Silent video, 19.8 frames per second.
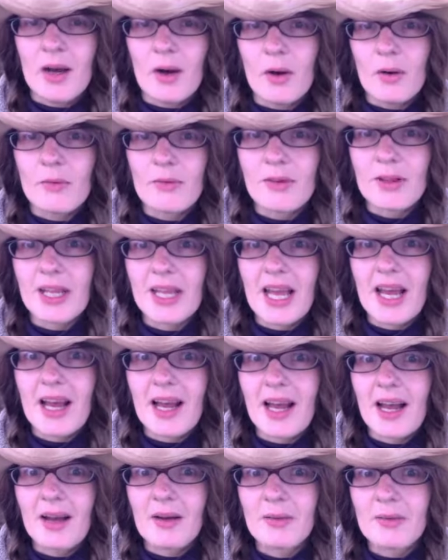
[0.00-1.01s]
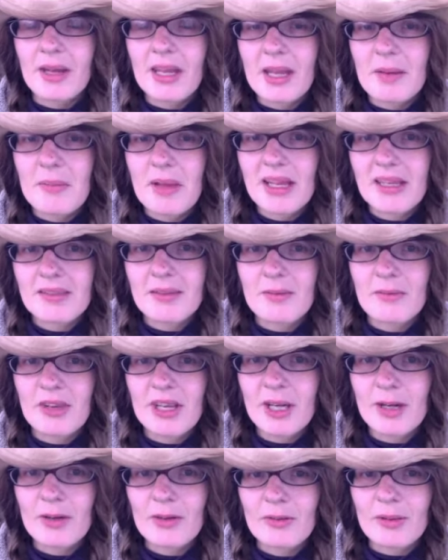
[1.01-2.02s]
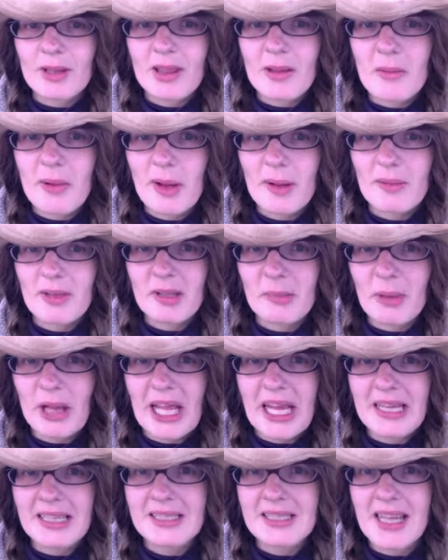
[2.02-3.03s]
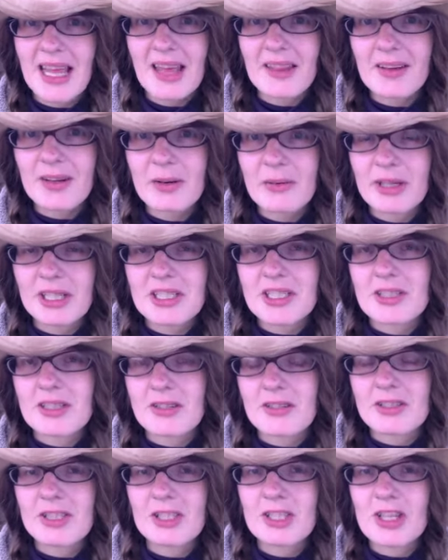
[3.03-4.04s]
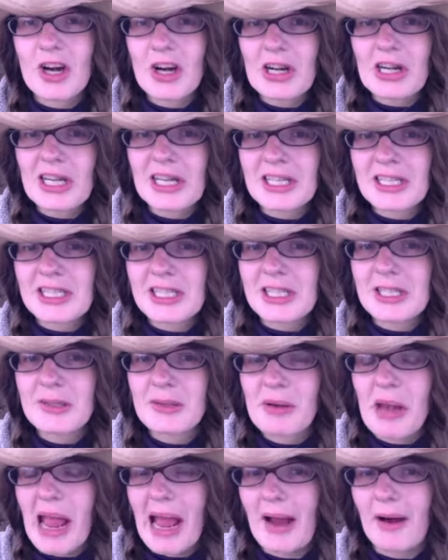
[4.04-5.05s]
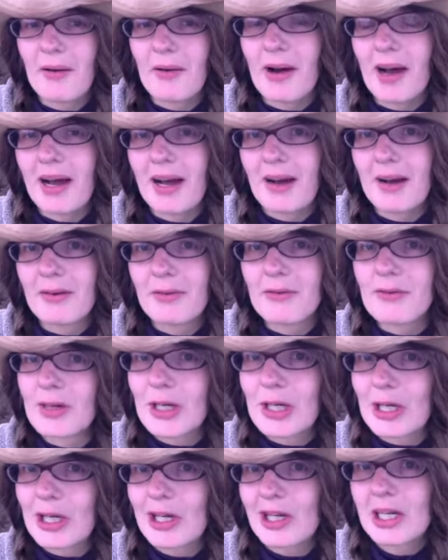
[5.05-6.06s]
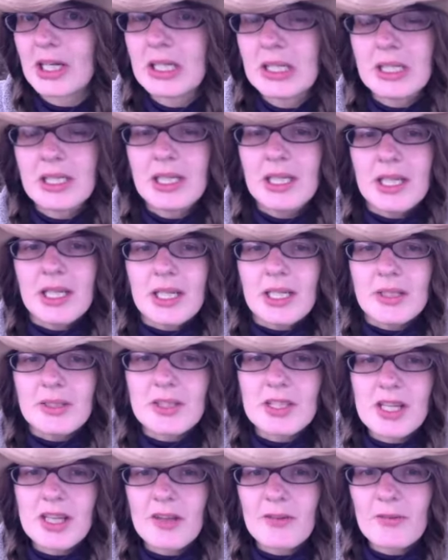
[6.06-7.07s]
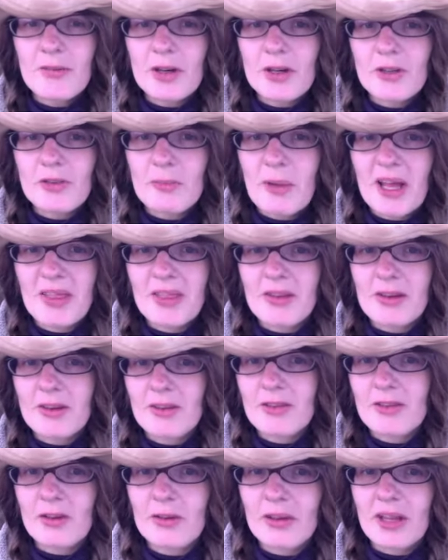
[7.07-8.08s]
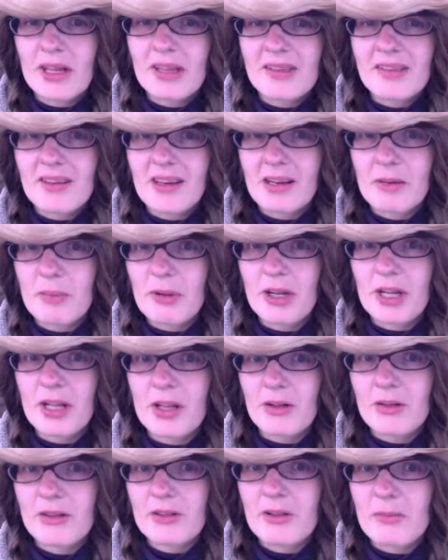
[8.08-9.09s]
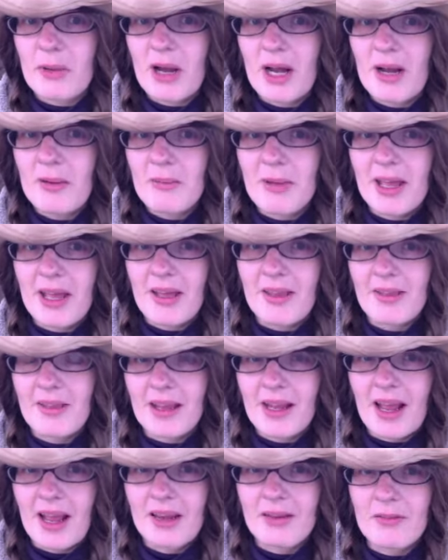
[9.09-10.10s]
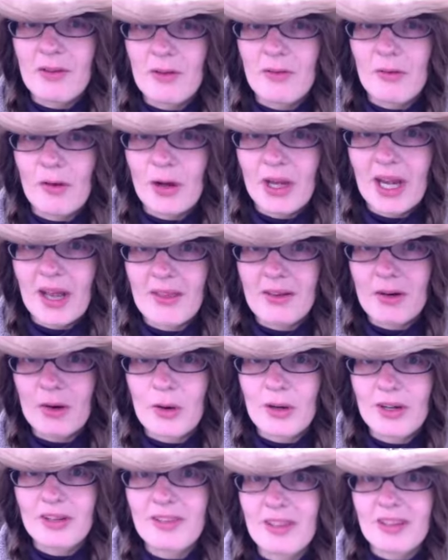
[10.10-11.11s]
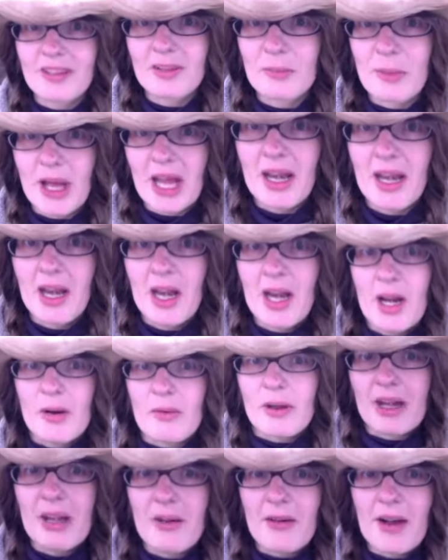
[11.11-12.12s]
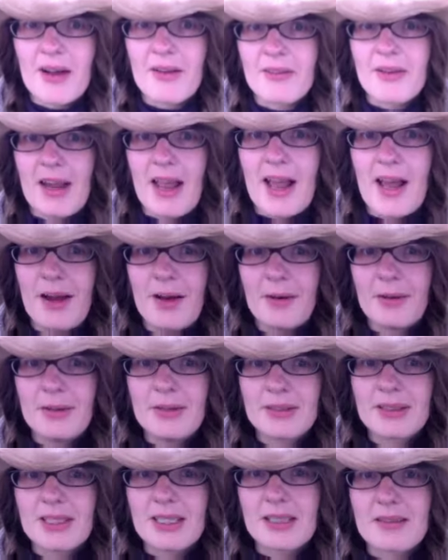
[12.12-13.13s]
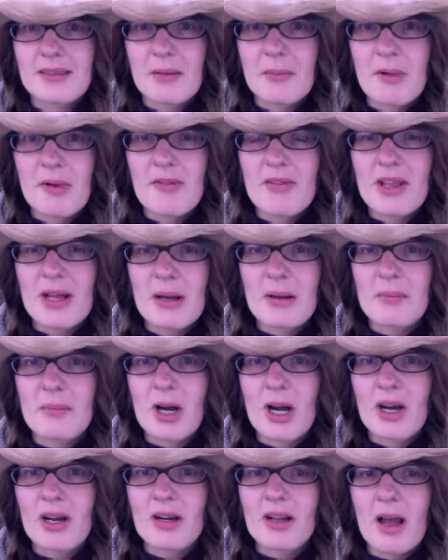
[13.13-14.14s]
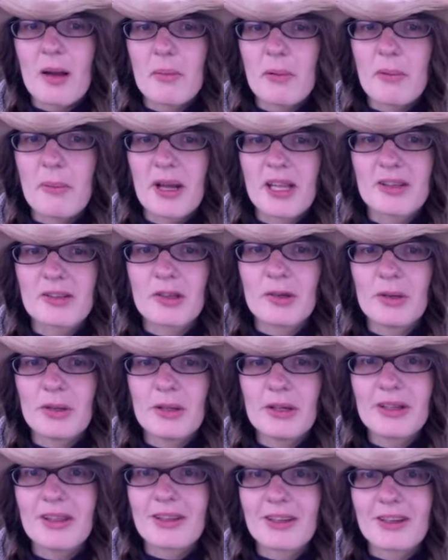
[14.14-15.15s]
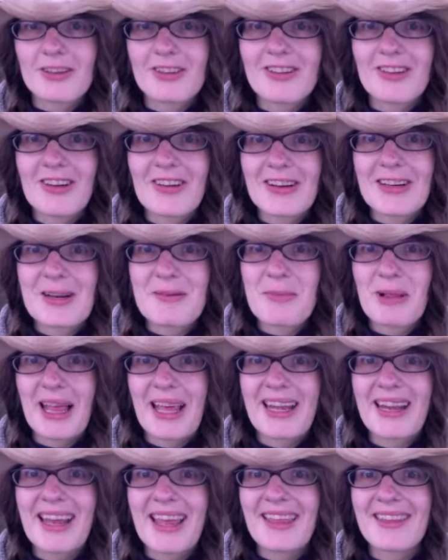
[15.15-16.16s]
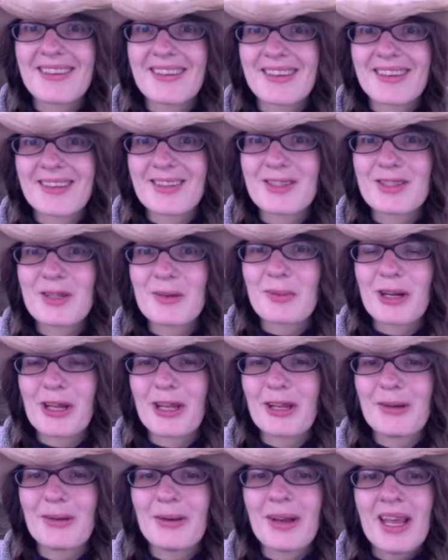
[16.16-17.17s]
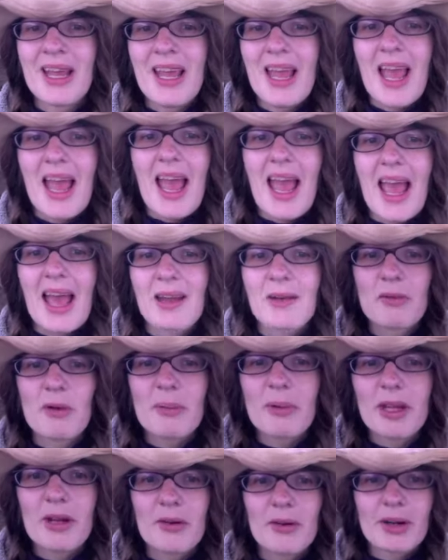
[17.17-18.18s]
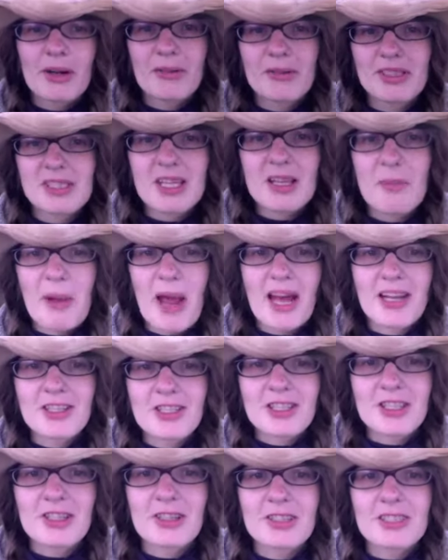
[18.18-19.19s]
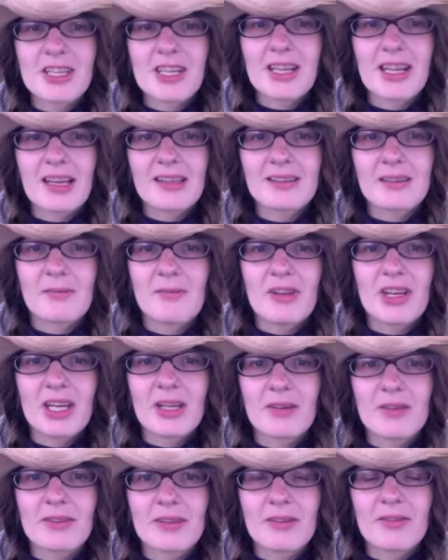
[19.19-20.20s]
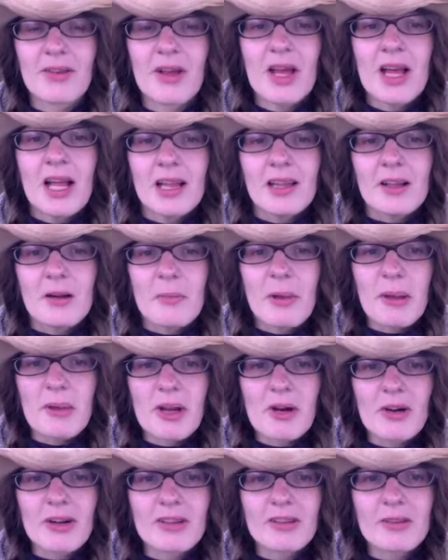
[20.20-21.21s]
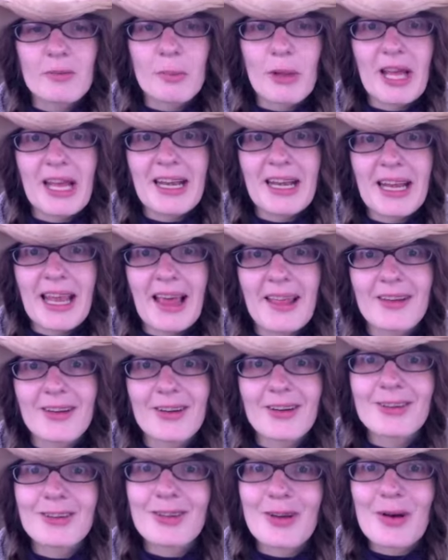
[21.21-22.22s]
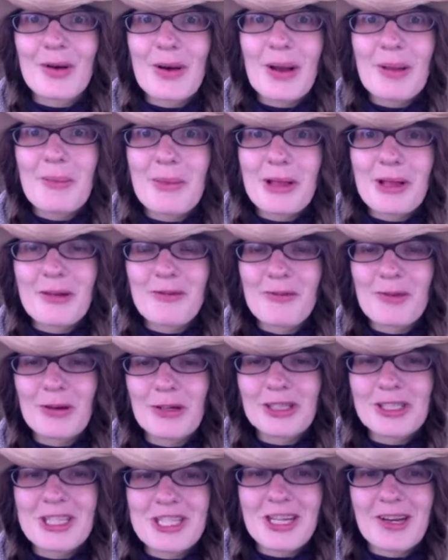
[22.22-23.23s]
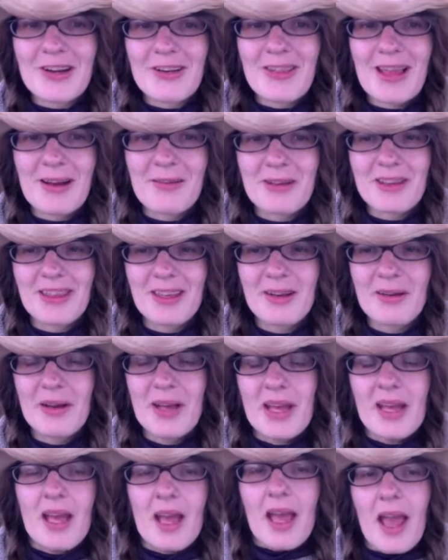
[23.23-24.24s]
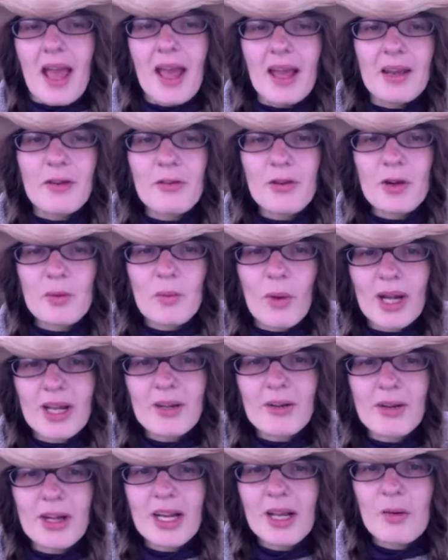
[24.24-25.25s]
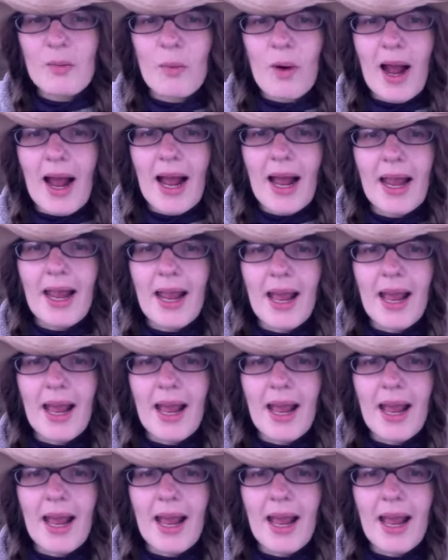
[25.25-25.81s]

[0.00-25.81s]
hopefully uh, we can make some videos with the babies playing together, which they're starting to do now uh, for... Usually the first month or so they stick pretty close to mom and they kind of avoid other horses, but right around now that some of them are a couple months old, they're starting to play together and it's super cute. And we'll be going out into the pasture to get some videos of little baby horses playing together, so I'm looking forward to sharing that with you. And if you're wondering why